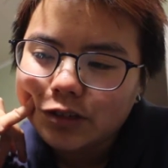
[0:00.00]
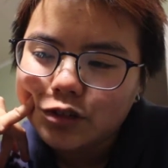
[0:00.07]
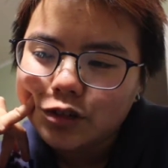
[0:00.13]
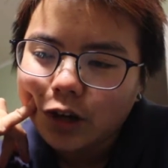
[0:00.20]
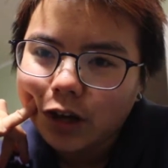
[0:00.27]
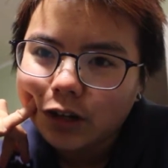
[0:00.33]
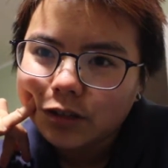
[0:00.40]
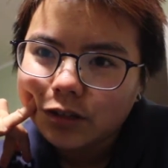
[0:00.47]

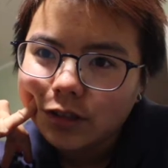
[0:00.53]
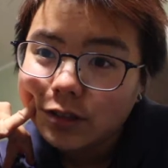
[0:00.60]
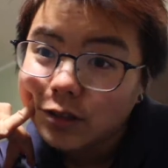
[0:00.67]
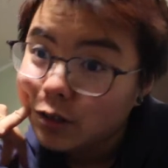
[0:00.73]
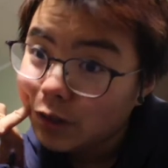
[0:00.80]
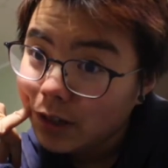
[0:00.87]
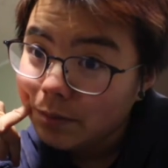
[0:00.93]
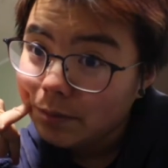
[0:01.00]
doctor that's
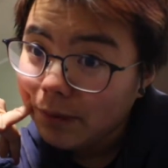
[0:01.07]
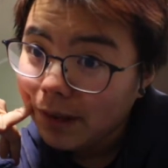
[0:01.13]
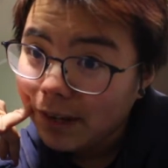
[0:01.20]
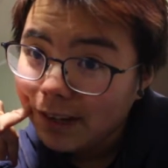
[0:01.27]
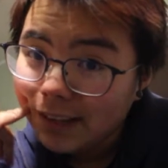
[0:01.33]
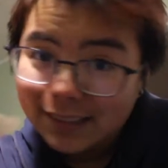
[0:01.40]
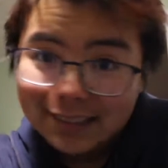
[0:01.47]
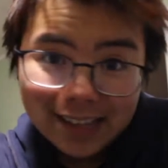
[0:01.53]
doing
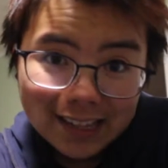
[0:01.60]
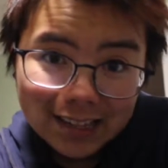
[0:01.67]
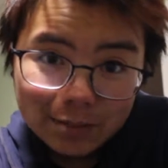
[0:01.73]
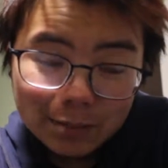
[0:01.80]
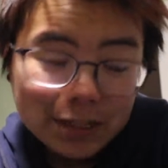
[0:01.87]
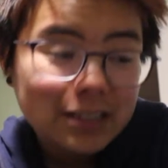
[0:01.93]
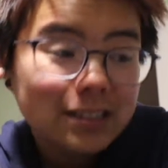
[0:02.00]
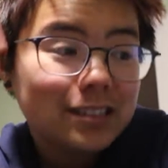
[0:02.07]
my
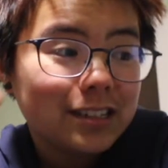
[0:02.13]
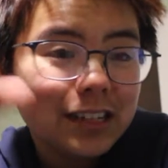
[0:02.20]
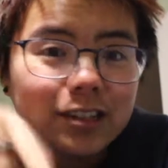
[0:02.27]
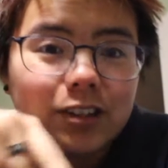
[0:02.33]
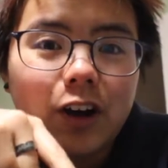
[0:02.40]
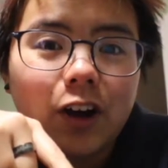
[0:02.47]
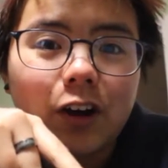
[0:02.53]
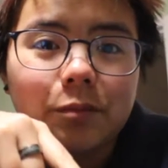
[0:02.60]
assessment
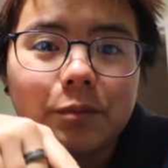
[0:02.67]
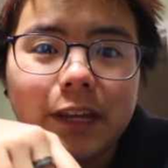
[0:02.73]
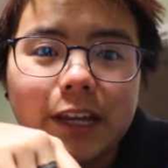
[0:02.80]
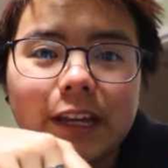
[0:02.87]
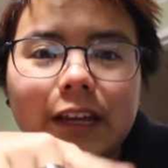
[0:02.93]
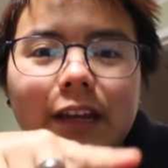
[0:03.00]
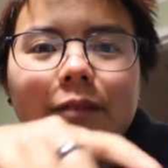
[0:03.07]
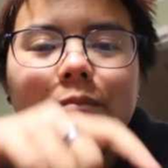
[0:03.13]
did call
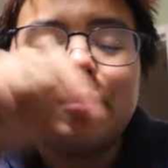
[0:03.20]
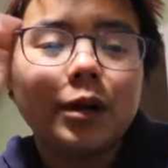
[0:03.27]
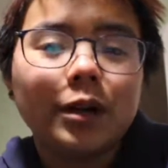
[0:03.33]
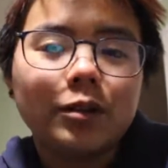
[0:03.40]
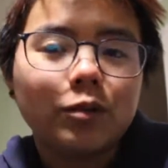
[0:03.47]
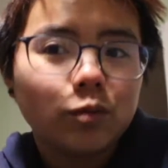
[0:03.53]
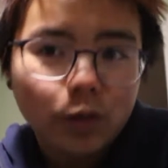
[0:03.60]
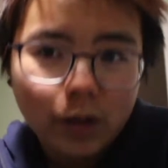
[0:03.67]
me,
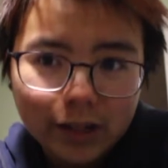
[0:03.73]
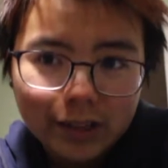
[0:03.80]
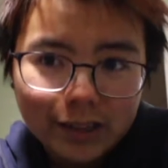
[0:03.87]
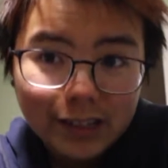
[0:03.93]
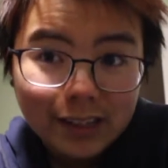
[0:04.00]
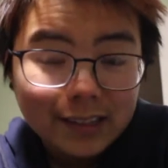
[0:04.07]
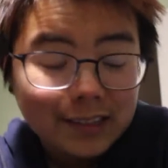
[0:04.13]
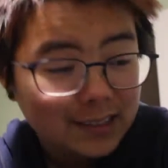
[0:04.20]
but
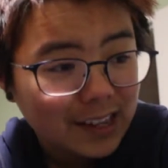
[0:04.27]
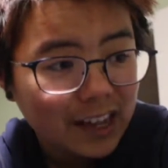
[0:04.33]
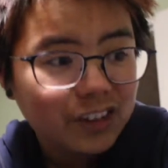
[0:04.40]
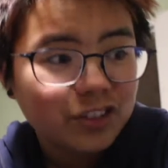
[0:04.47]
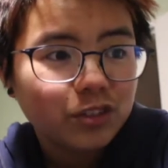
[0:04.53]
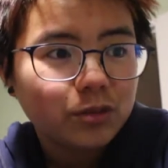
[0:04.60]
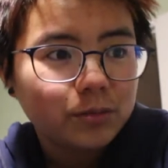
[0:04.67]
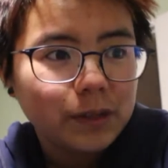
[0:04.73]
one,
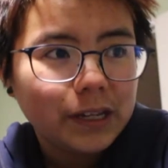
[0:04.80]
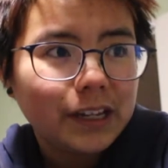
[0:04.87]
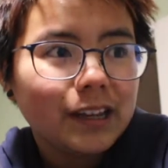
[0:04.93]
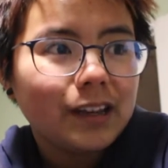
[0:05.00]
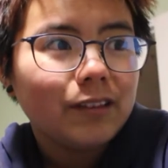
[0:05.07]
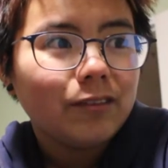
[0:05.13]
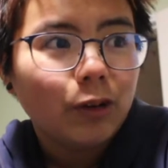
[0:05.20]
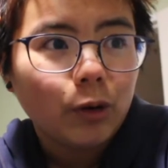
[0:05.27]
scheduled me
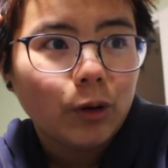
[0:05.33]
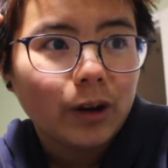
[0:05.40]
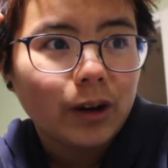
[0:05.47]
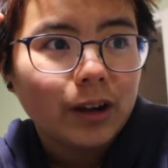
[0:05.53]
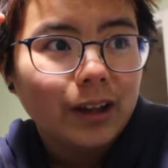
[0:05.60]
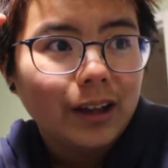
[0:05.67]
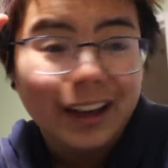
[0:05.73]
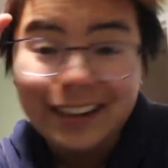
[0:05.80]

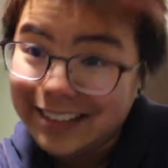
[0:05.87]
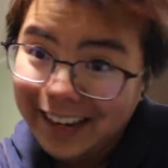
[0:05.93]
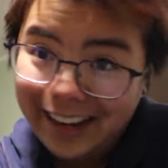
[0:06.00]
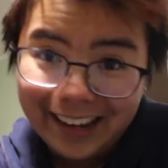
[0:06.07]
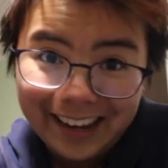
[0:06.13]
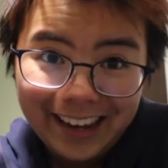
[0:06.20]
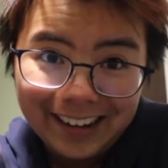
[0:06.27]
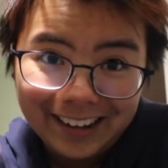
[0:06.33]
for a day
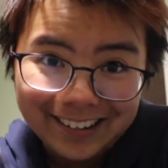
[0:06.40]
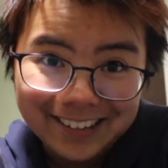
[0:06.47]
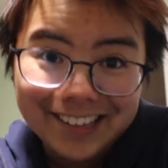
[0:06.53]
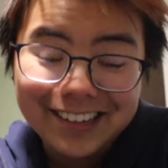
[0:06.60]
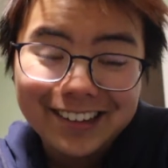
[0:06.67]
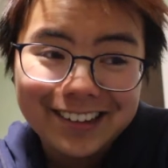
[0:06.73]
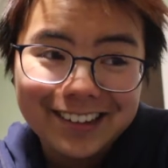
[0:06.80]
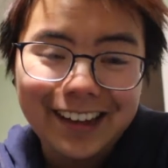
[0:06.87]
I cannot
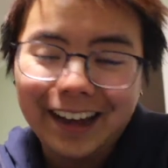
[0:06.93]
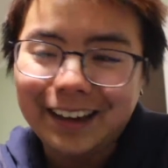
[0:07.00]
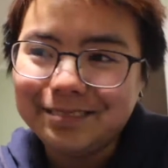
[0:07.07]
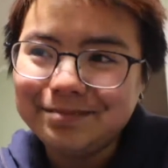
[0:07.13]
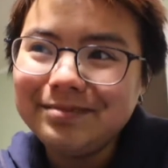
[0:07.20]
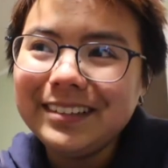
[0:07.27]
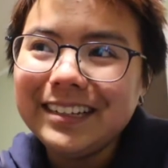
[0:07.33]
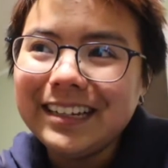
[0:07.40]

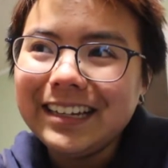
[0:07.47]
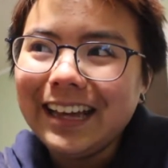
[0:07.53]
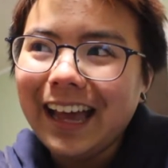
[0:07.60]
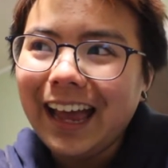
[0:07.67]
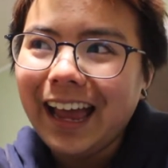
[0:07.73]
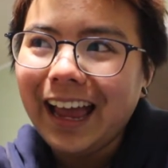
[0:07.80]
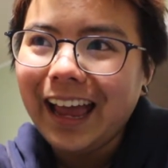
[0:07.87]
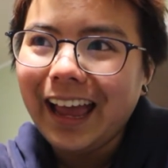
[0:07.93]
come,
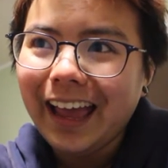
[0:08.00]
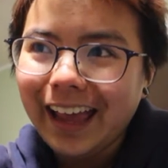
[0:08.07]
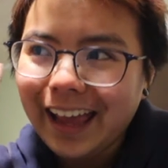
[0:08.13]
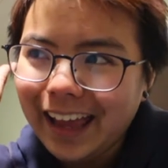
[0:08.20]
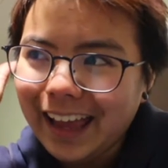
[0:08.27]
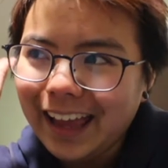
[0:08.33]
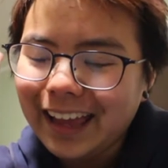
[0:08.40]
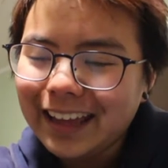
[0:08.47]

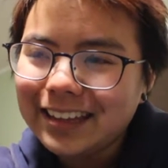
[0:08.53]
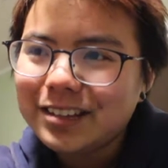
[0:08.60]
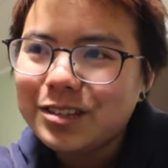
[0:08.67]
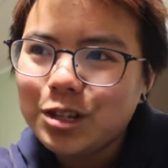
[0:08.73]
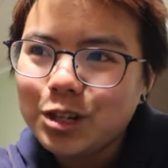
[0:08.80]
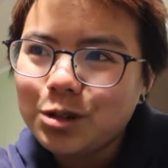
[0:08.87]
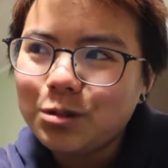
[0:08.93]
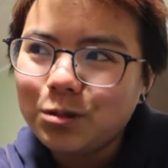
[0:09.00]
and
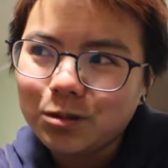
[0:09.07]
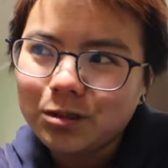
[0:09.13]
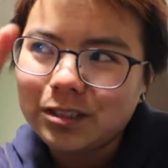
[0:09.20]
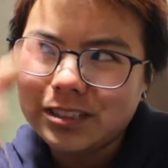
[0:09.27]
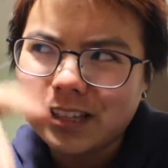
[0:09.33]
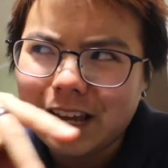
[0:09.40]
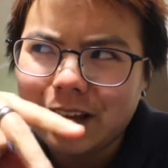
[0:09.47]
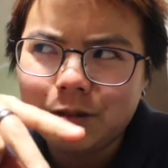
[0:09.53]
two, the
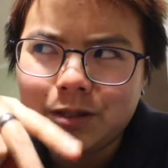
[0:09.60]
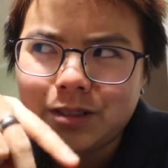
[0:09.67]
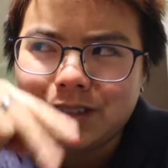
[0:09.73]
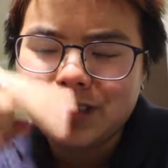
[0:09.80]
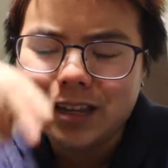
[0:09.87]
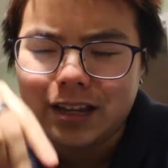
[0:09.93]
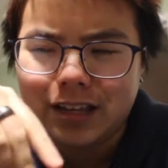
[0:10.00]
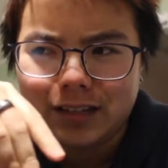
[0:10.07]
day
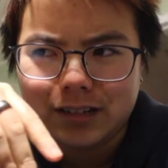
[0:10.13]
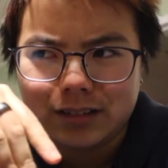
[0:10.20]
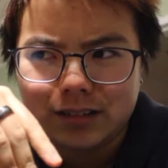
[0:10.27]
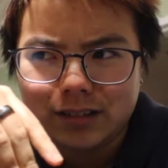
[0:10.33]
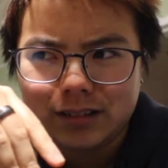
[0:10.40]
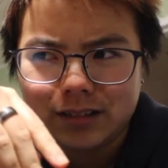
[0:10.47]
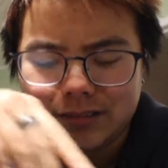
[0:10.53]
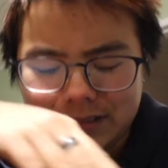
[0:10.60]
was
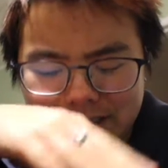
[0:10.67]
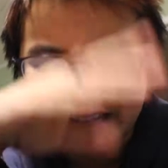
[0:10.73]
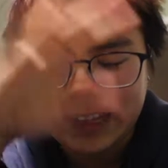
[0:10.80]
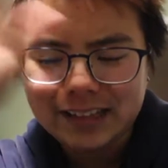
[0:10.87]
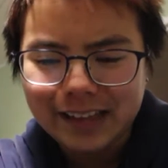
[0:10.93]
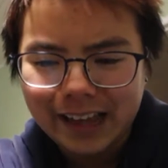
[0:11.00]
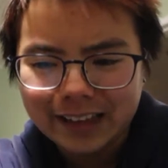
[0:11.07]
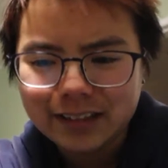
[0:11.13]
like
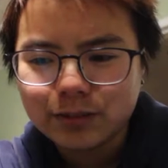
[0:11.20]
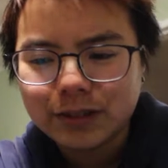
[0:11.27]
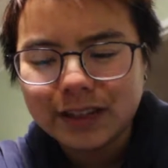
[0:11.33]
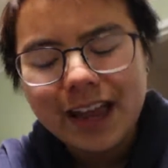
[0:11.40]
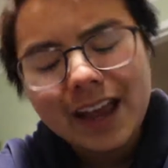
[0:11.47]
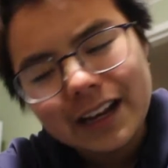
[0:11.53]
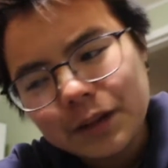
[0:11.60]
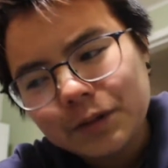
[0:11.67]
next
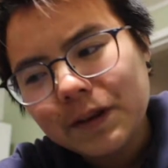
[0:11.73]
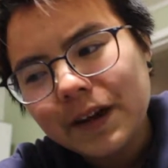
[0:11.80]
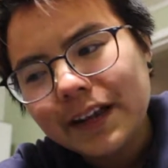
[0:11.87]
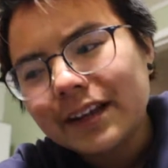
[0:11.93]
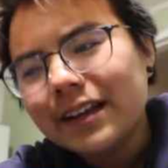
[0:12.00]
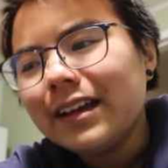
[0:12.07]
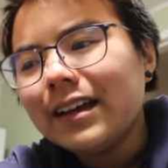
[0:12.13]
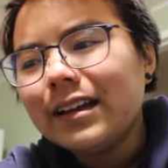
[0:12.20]
week
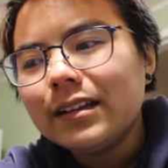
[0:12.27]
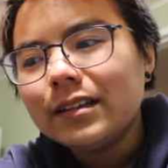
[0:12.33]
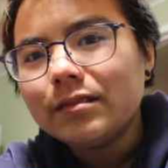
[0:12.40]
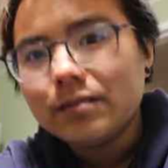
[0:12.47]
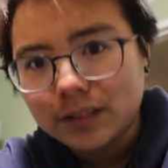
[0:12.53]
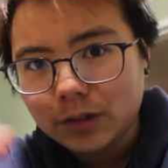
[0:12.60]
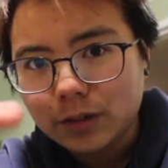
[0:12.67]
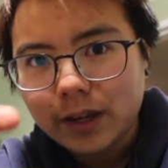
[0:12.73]
anyway,
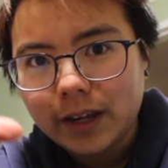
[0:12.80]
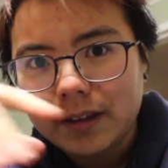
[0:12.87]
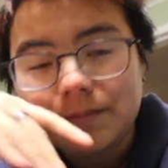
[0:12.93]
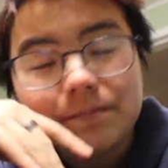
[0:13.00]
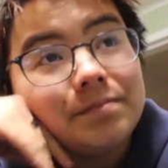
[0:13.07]
so yeah.